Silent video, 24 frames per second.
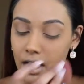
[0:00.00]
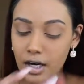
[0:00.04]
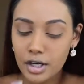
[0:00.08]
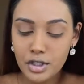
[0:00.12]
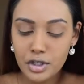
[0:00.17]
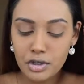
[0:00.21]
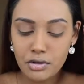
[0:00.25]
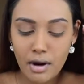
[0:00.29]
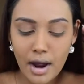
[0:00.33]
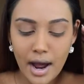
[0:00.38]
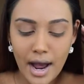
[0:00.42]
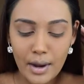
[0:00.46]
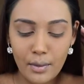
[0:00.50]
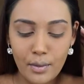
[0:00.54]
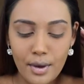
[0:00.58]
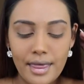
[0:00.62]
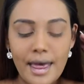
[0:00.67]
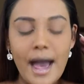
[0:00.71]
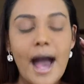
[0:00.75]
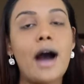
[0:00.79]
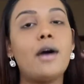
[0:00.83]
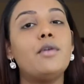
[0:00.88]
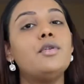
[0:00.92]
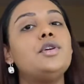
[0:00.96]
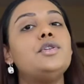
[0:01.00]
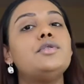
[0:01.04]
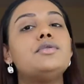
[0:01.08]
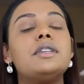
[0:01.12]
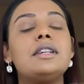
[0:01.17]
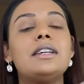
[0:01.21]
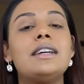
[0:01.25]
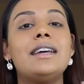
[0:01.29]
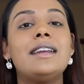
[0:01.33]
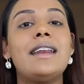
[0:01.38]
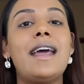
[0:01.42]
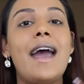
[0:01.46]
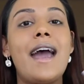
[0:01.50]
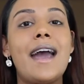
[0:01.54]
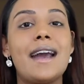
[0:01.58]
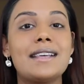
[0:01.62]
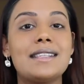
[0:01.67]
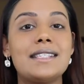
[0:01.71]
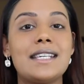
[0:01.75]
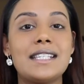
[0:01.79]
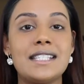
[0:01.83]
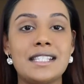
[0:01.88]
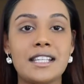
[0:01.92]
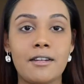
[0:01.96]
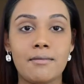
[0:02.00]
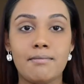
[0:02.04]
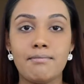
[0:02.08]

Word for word: under eye without using an excess